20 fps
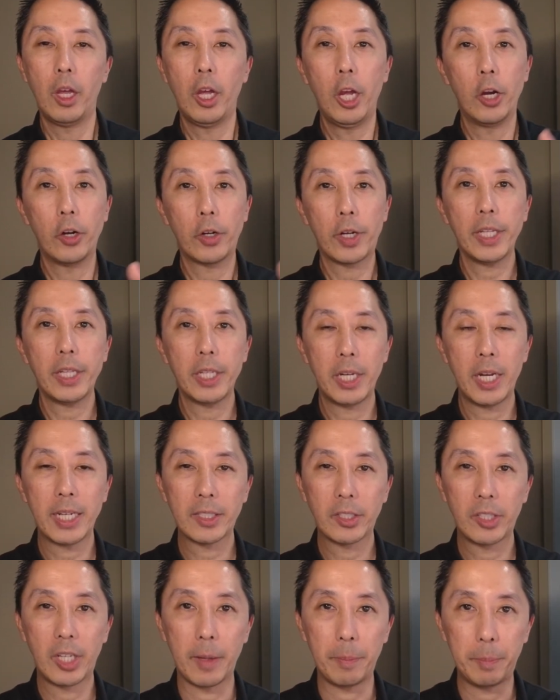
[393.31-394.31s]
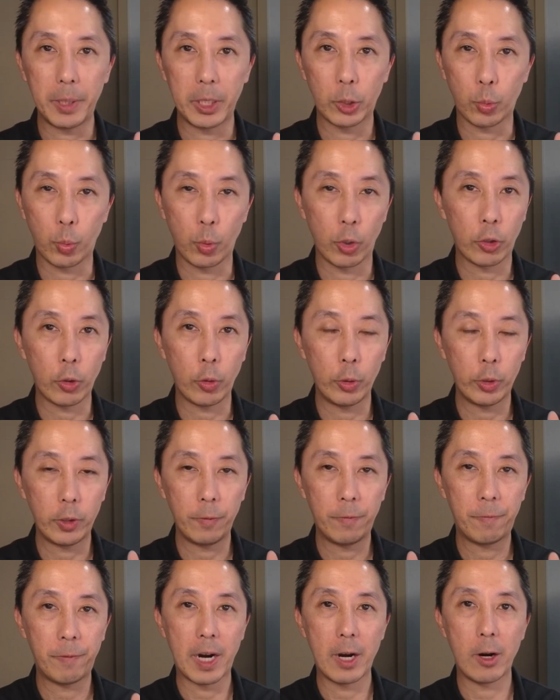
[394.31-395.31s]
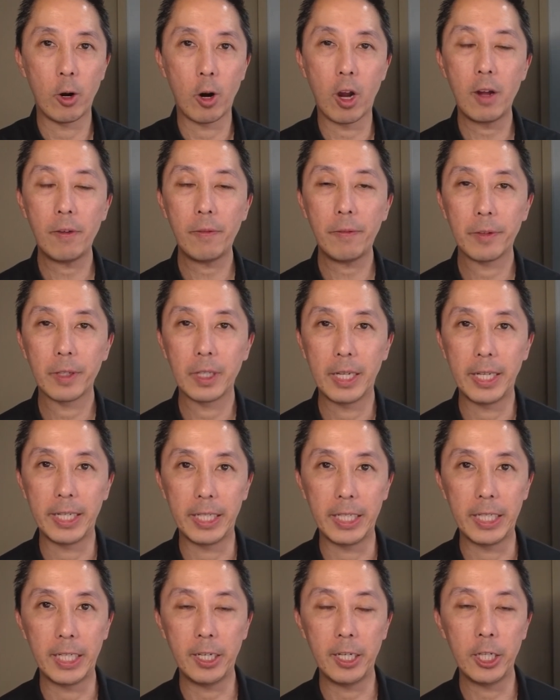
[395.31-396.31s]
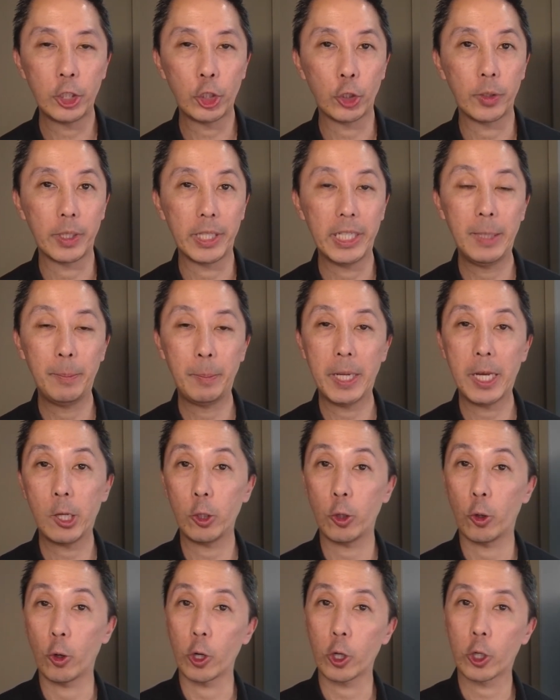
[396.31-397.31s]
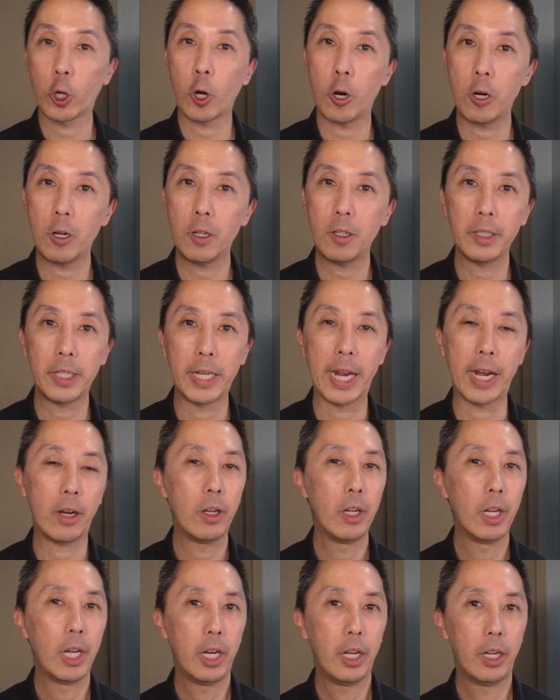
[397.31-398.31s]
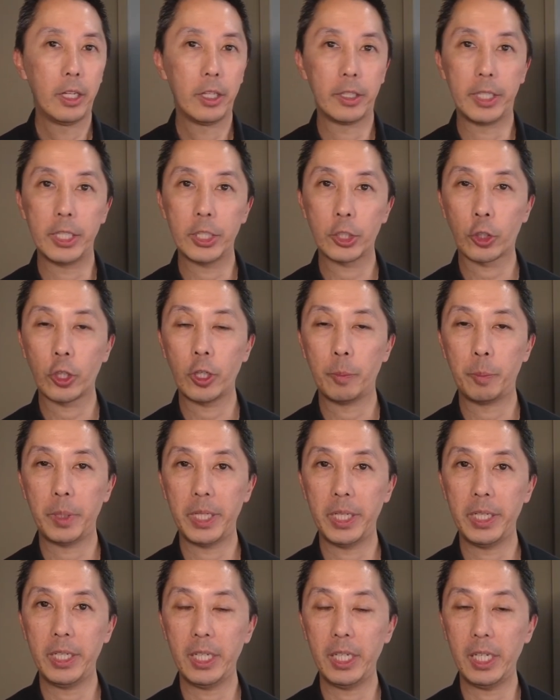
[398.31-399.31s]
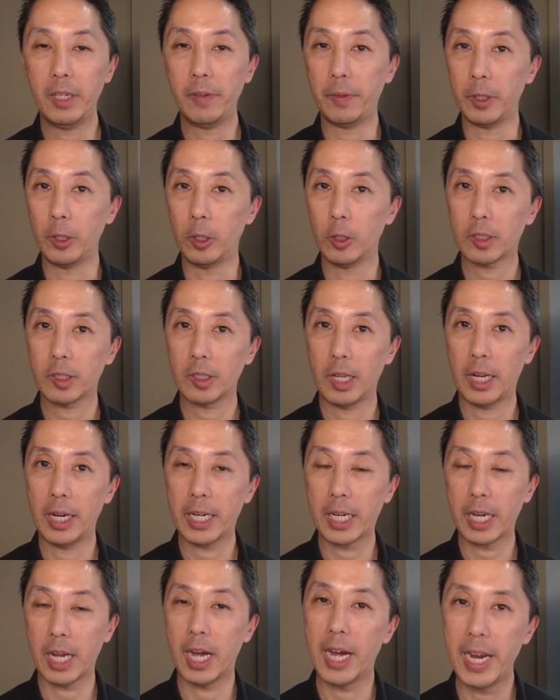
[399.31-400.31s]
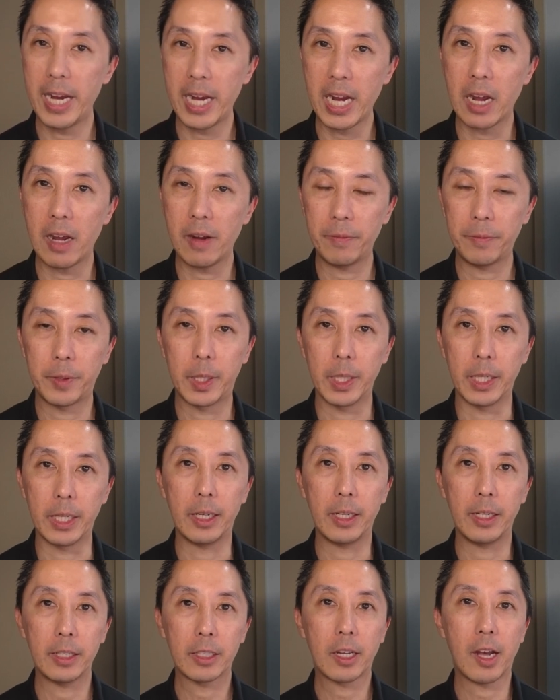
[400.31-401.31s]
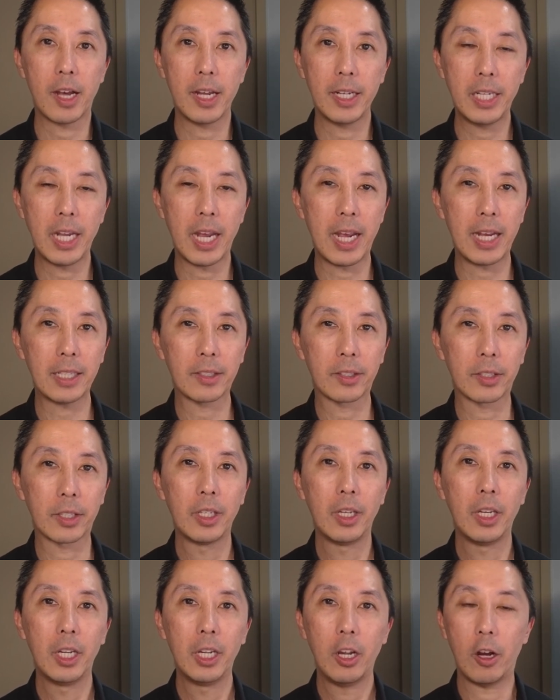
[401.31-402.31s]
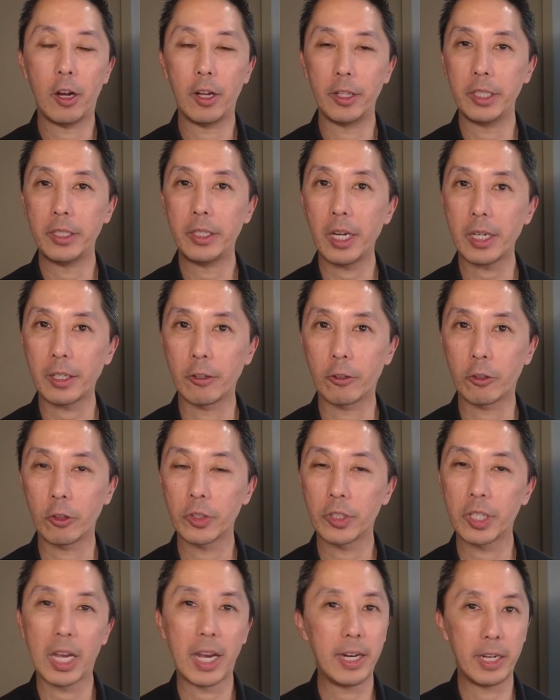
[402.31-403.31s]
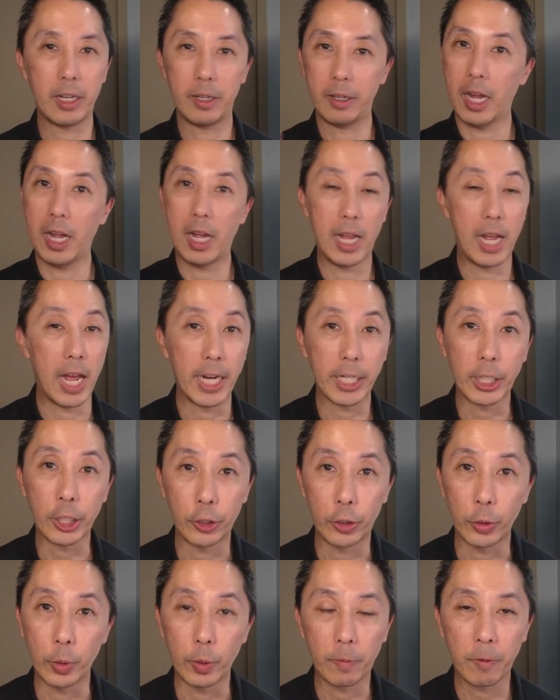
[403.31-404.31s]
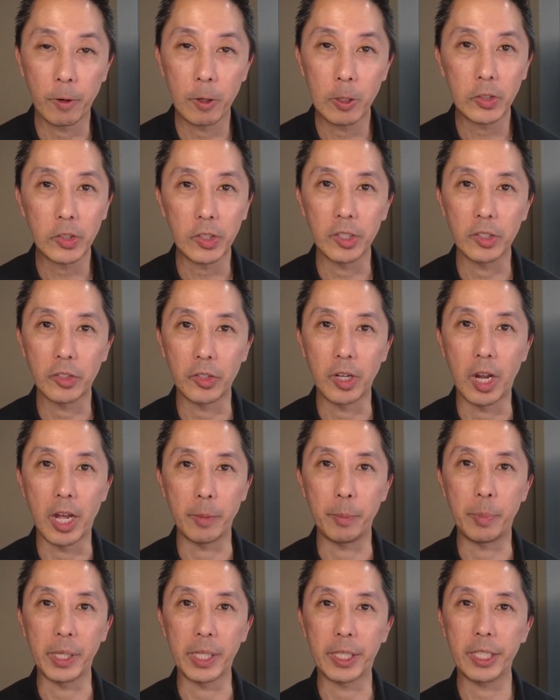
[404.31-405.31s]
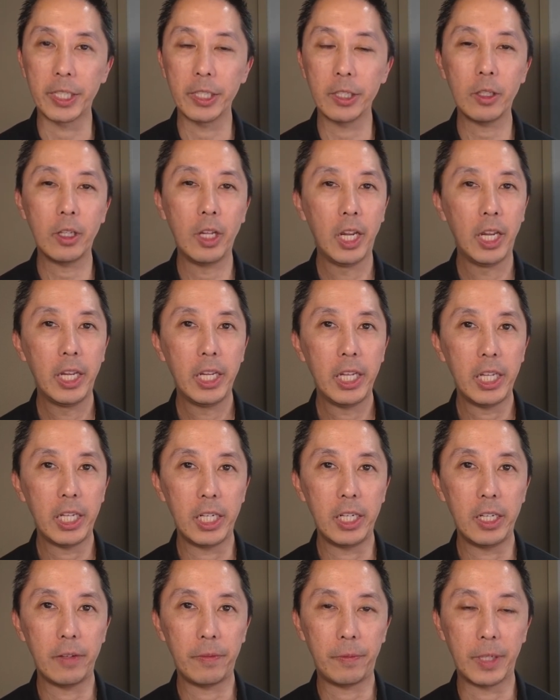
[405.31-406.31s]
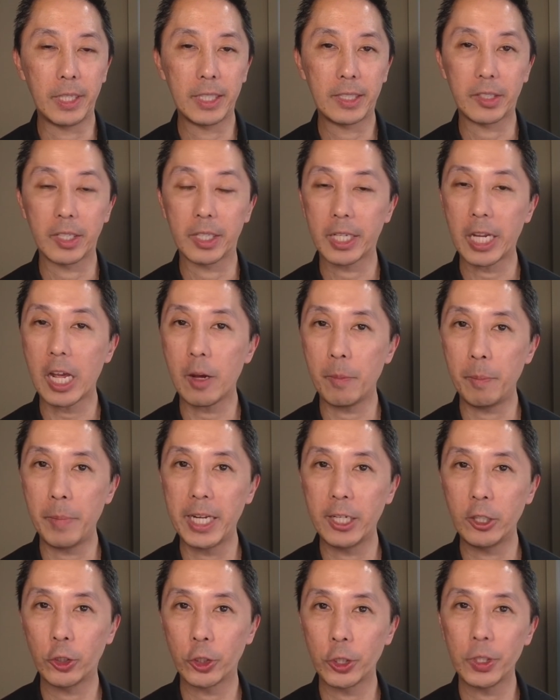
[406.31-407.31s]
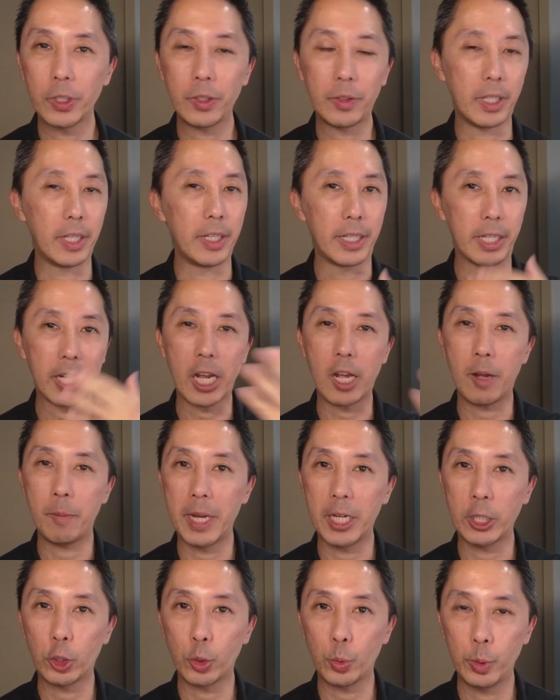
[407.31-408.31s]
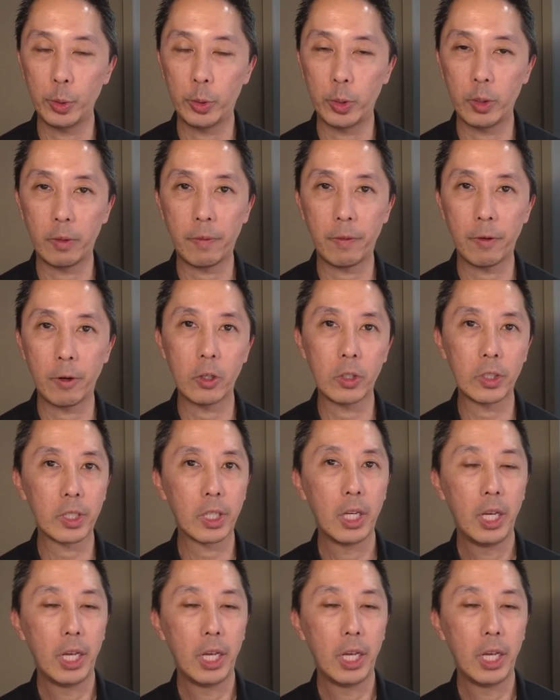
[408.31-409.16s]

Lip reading: Okay, the next step is we're going to fire off an initial email or a call. Now, this could be, if it looks like I have the contacts on the technical side, I could do it first. It's not a big deal. If it's the account manager, then the account manager will do it first.